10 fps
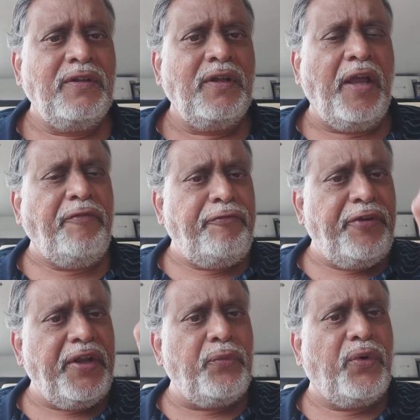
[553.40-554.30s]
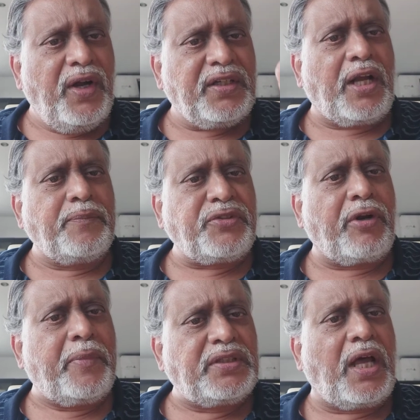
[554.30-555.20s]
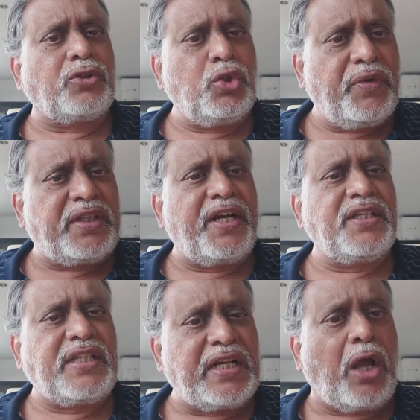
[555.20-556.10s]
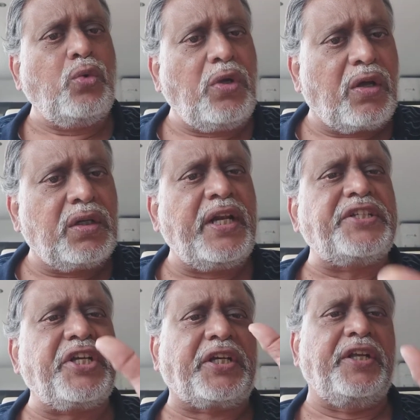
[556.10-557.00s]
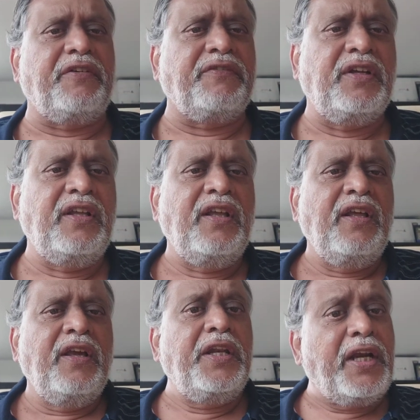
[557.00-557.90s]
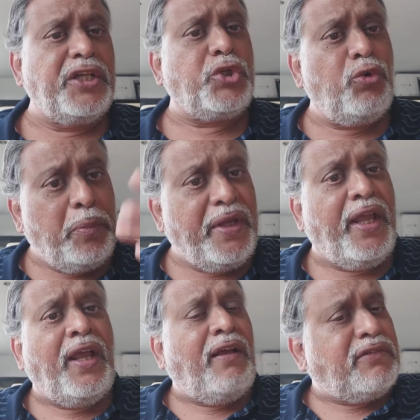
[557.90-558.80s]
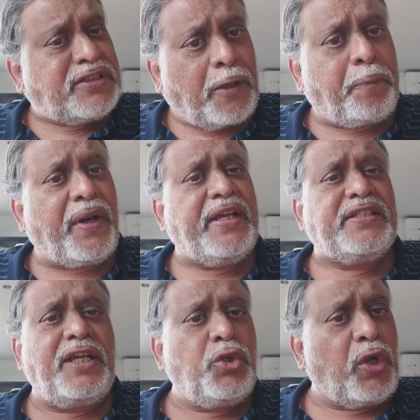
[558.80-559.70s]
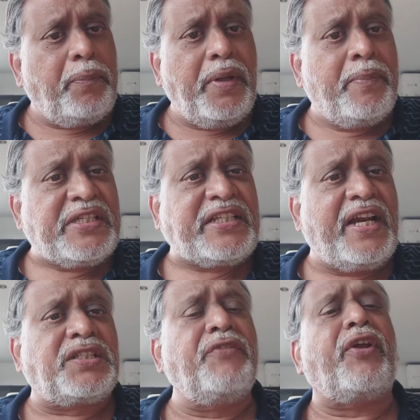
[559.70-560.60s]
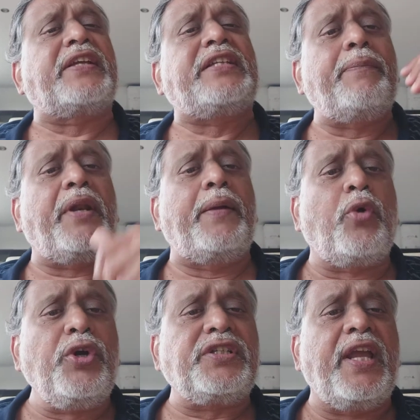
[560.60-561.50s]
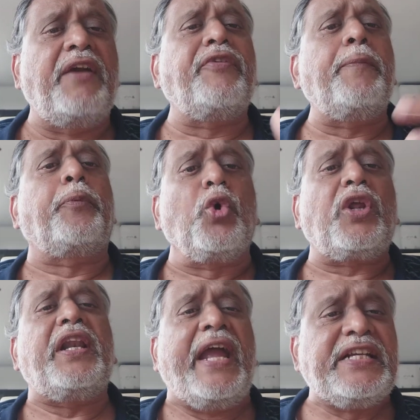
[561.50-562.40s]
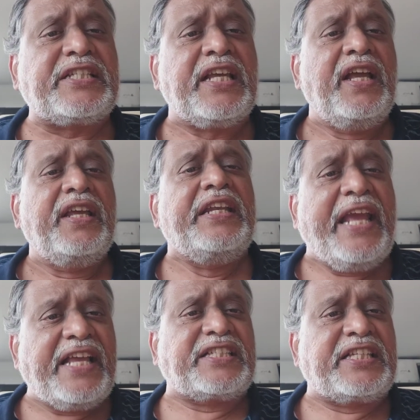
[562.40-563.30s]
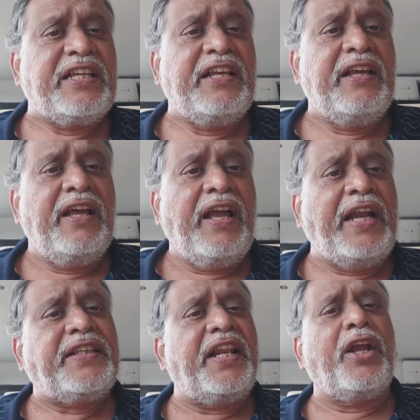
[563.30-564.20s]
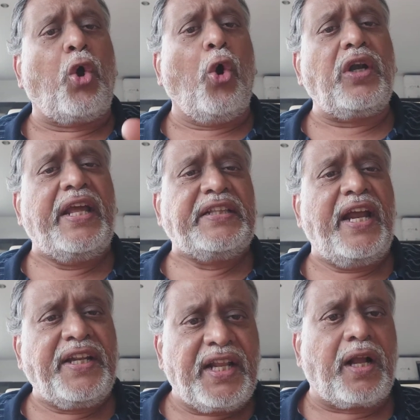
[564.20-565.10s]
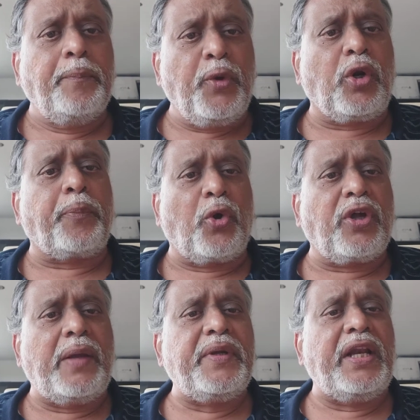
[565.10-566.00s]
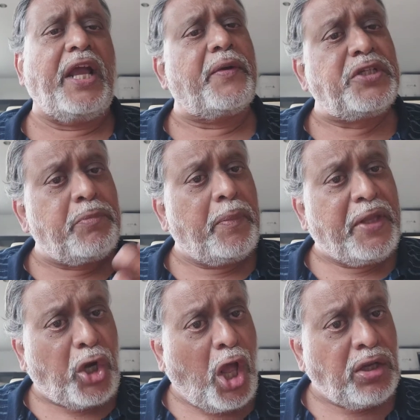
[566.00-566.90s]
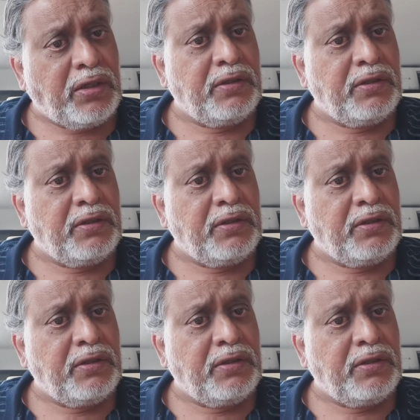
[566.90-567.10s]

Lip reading: Every word comes from a dhatu, whether it is a noun or an adjective. In English, you will be surprised that you can be misled. See, for example, I am going to say every plural ends in S, and then I code like that in a computer programming language. It may be wrong.